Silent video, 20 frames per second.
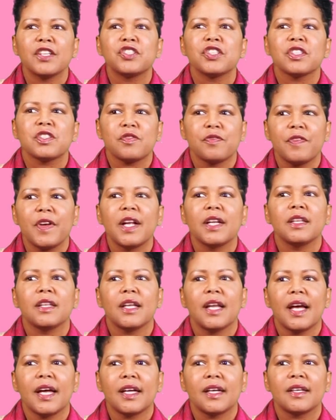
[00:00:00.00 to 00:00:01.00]
just felt
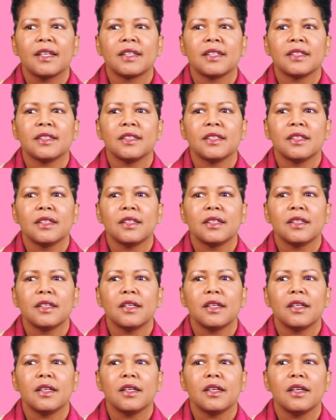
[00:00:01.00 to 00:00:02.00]
like
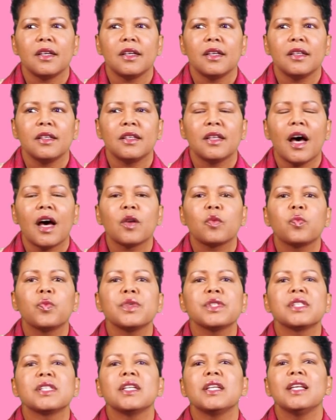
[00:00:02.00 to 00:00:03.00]
that
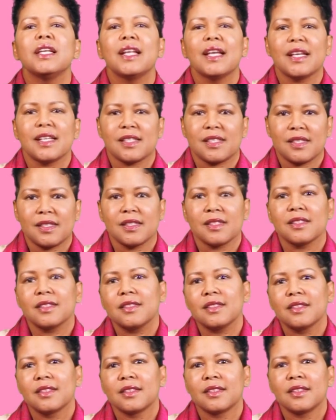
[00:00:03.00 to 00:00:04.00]
was the lesson